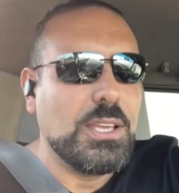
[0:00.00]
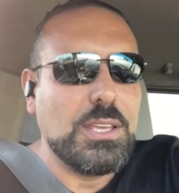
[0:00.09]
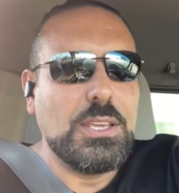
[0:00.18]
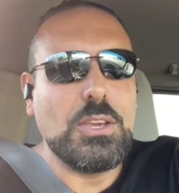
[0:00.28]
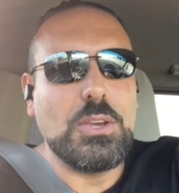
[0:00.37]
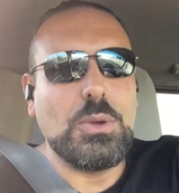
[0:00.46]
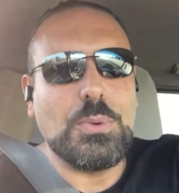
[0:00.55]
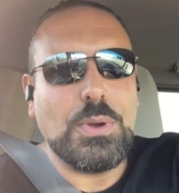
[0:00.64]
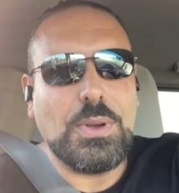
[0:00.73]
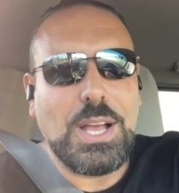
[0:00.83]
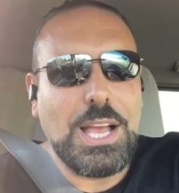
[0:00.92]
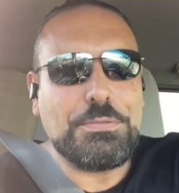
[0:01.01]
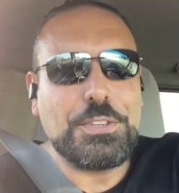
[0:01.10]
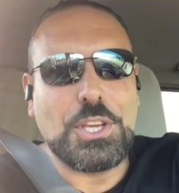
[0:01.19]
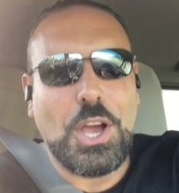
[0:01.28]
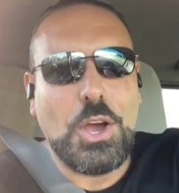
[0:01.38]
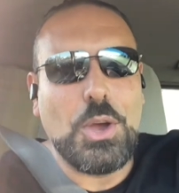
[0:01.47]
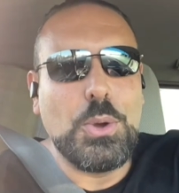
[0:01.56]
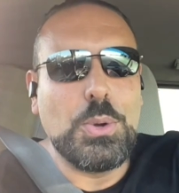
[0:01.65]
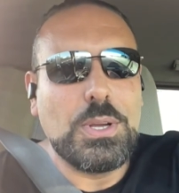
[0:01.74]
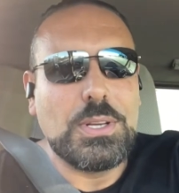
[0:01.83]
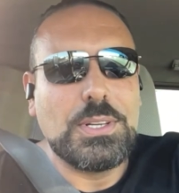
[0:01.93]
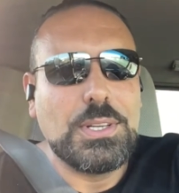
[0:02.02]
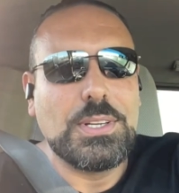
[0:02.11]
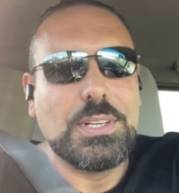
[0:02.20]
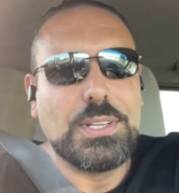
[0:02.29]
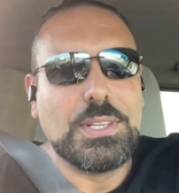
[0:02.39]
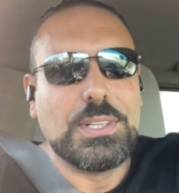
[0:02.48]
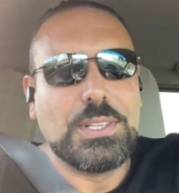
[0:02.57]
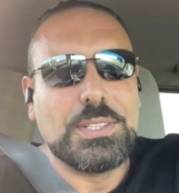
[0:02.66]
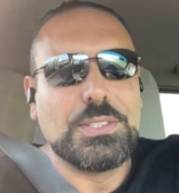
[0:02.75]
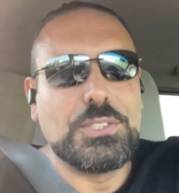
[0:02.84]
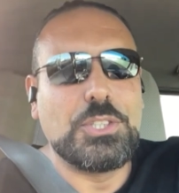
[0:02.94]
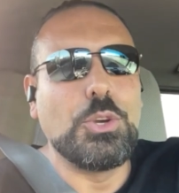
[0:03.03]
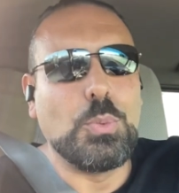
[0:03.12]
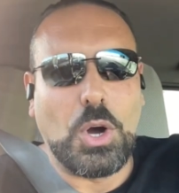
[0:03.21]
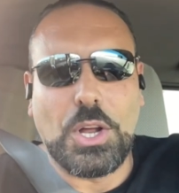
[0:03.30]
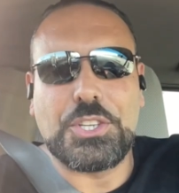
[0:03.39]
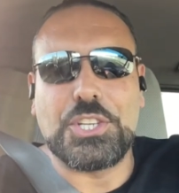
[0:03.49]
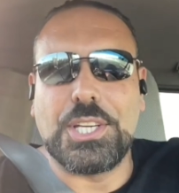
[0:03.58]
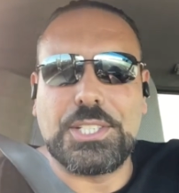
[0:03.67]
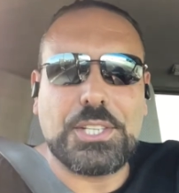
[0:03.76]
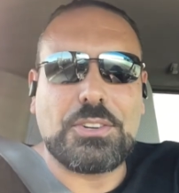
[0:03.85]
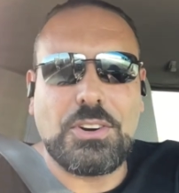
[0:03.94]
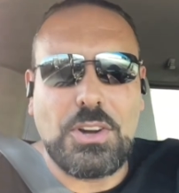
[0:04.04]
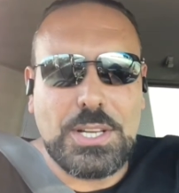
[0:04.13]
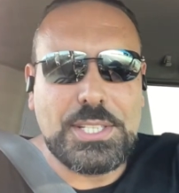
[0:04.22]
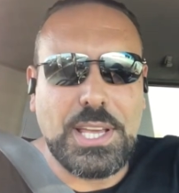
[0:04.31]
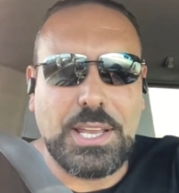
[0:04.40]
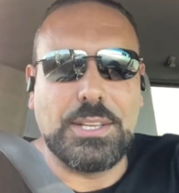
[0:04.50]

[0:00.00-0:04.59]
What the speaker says: you have to go to what Jesus Christ said,